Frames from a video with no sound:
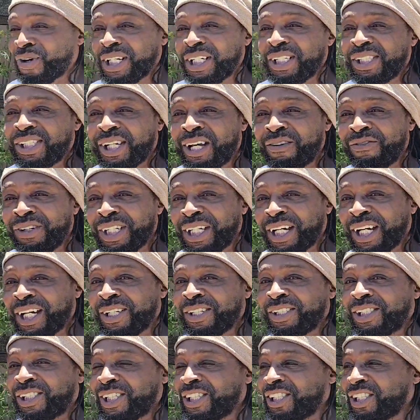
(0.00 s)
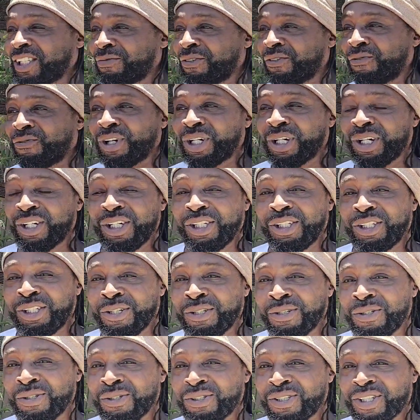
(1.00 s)
27-gallon system. If we're going to
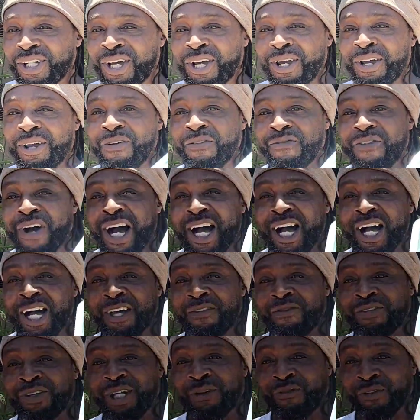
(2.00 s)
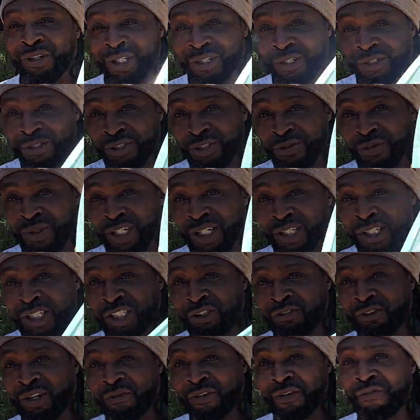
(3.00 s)
use one of
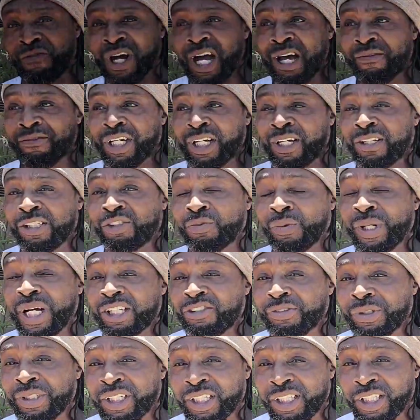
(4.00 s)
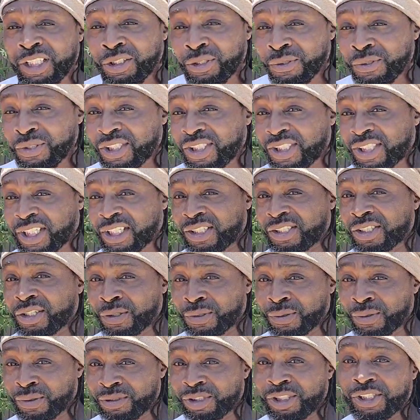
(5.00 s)
these for every 5 gallons, we're actually going to use six
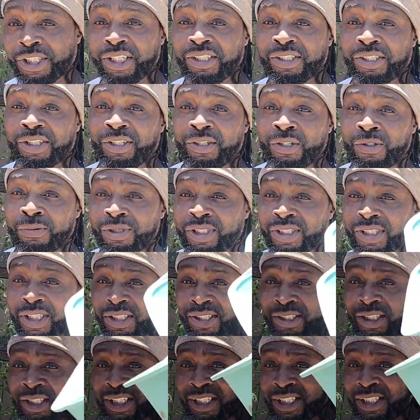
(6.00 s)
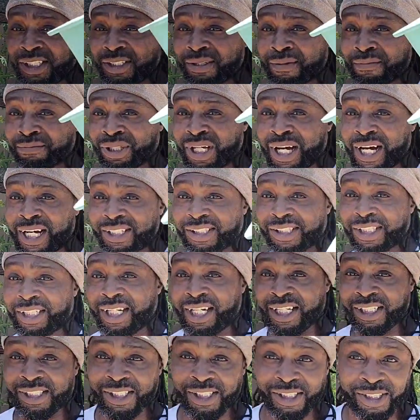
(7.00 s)
cubes, 6 of these blocks
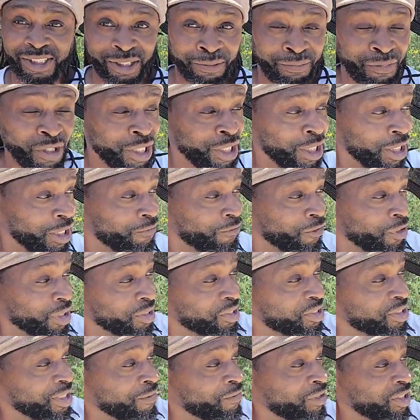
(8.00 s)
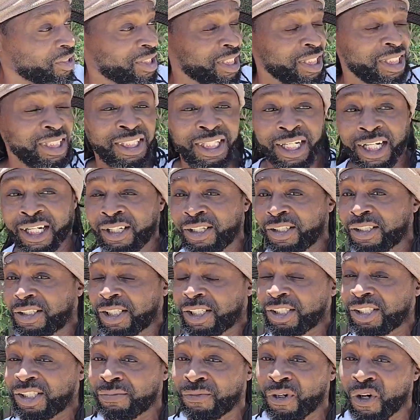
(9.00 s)
in that system. And for the 17-gallon
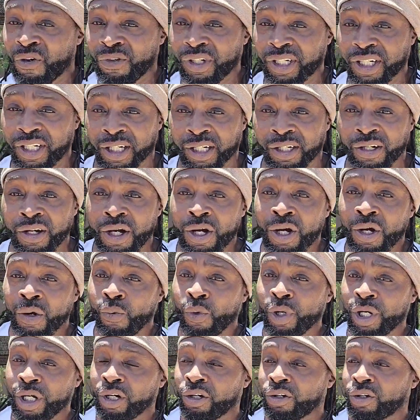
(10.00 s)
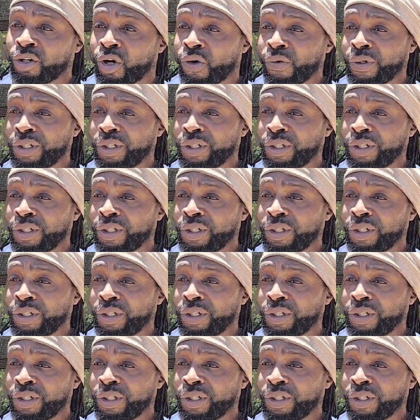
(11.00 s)
system over there, we are